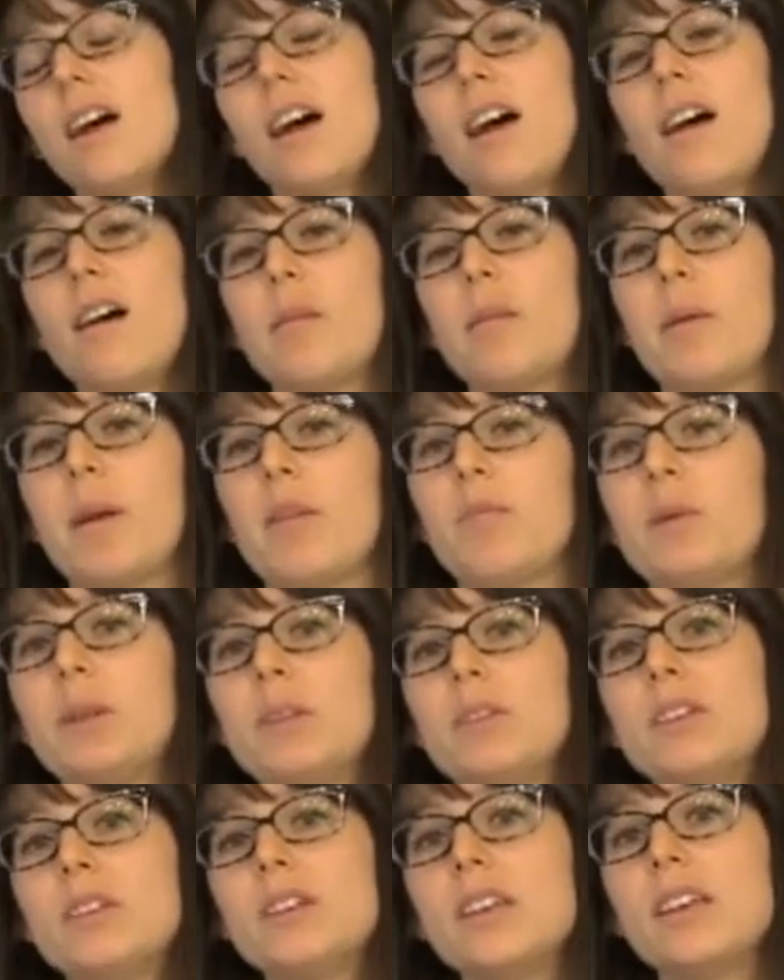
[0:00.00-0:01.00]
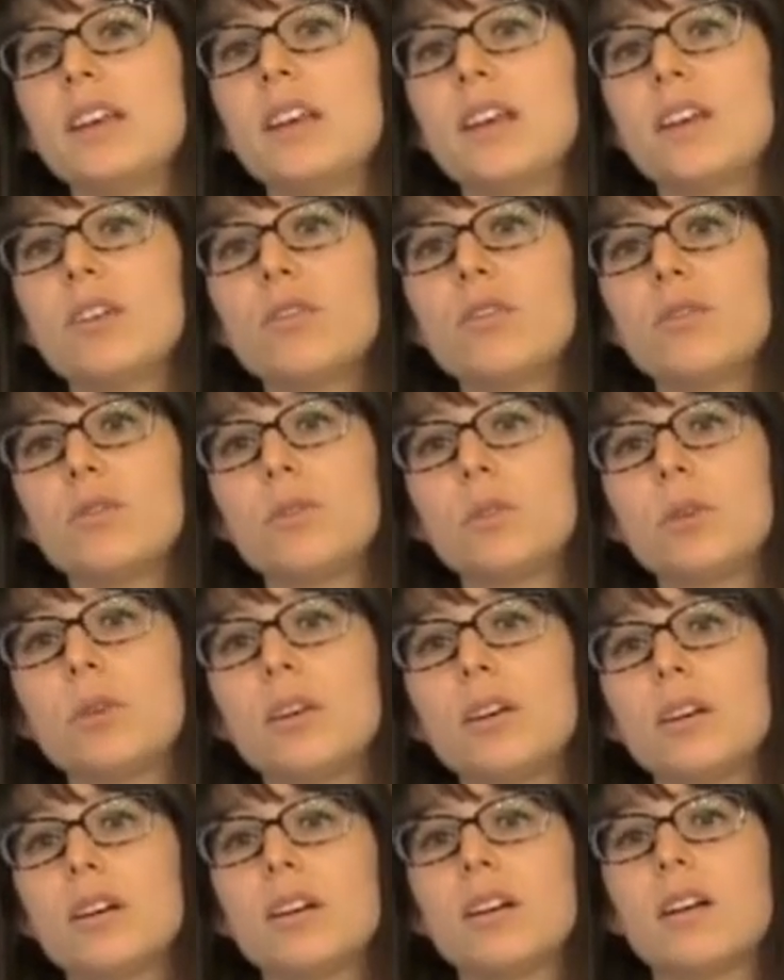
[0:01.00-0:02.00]
Um, I've been looking
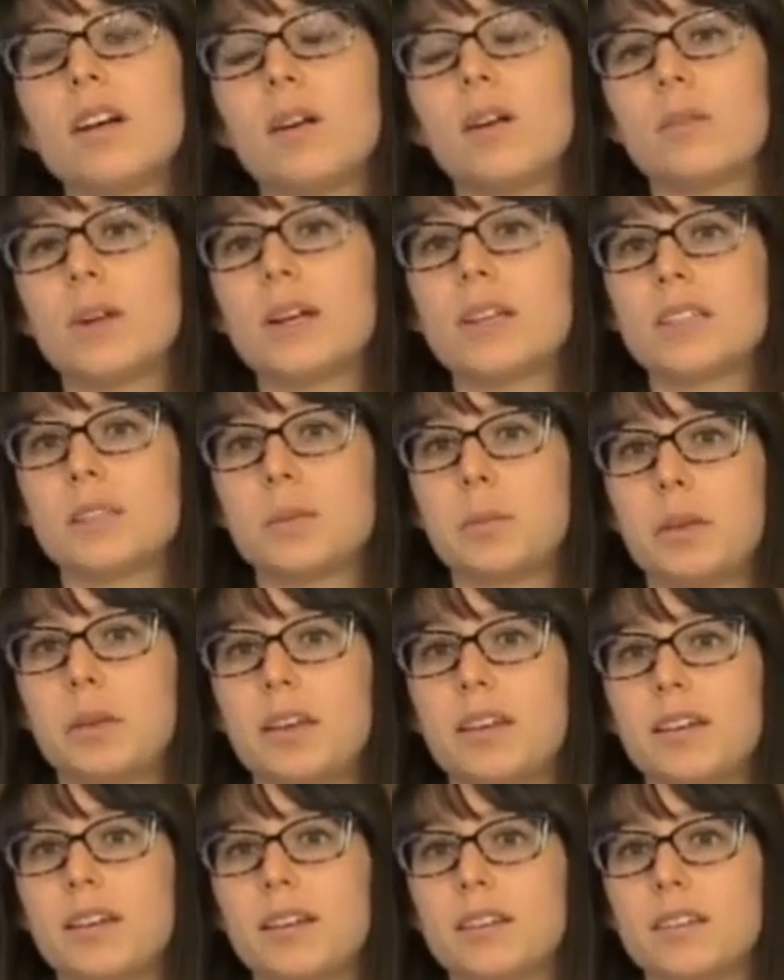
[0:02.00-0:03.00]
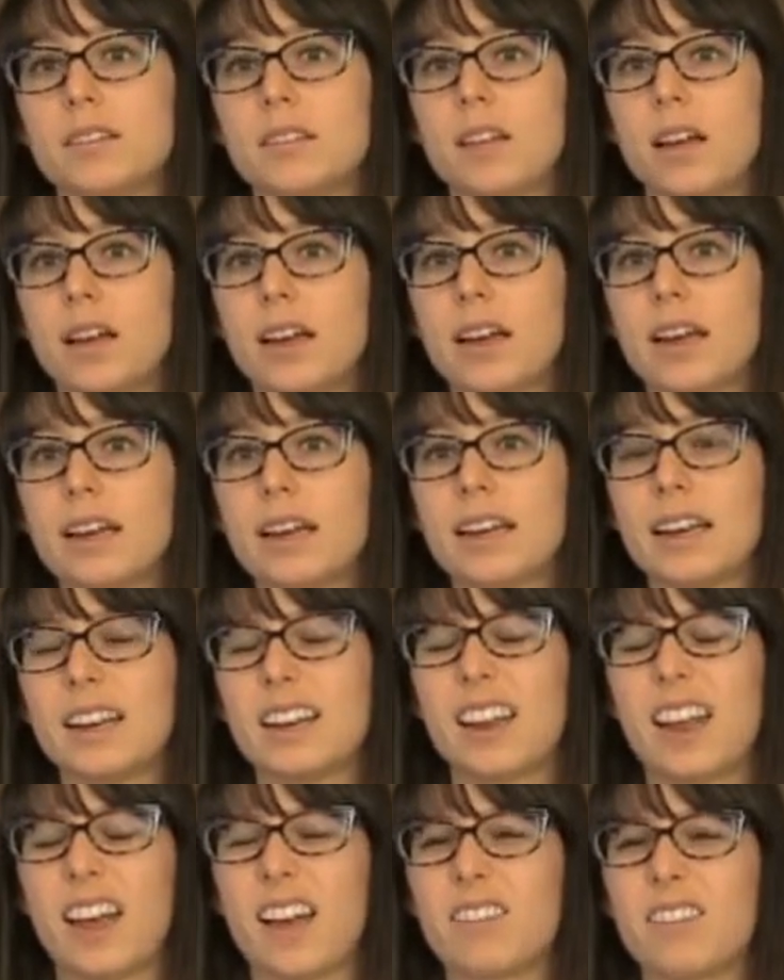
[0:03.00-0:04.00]
for a recipe online
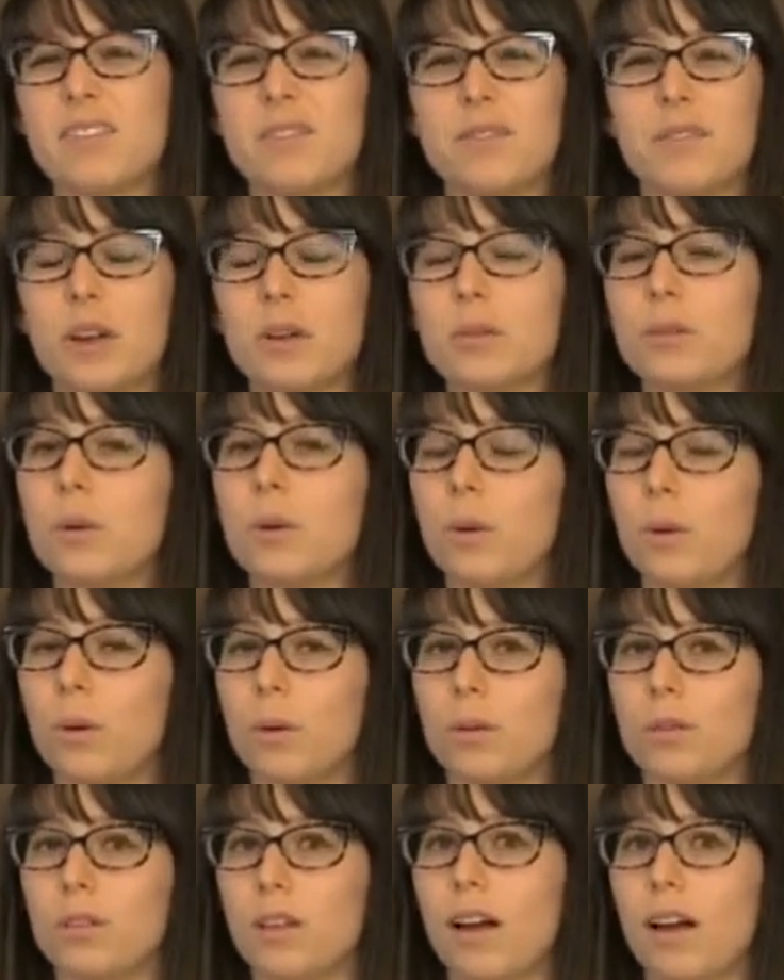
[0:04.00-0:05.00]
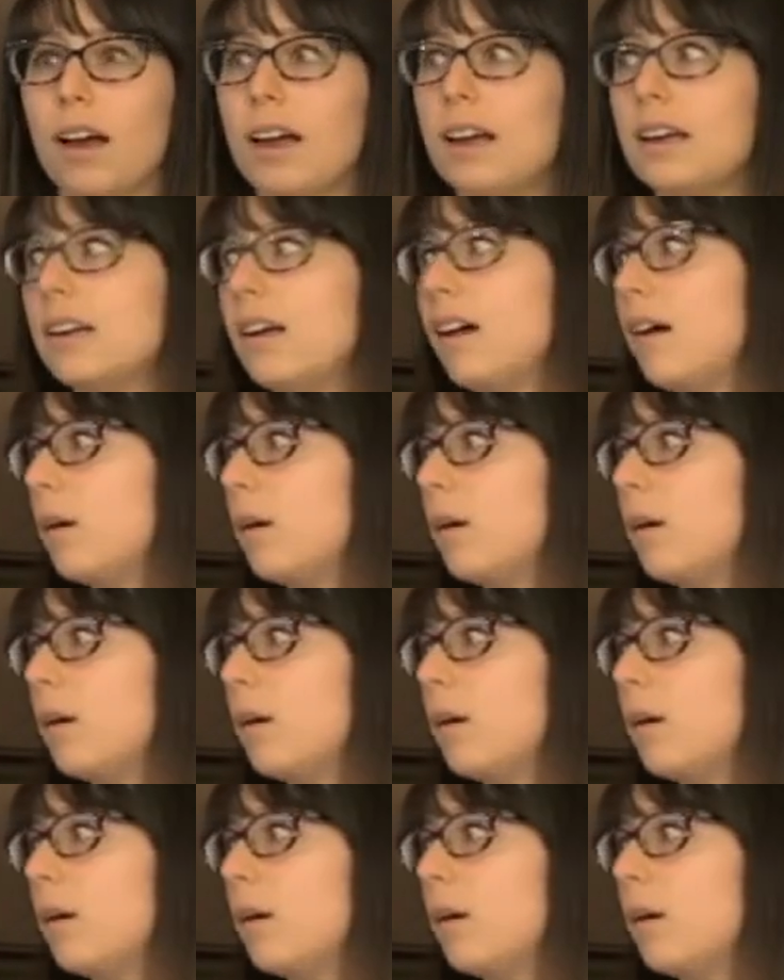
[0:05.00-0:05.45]
and haven't found a whole lot.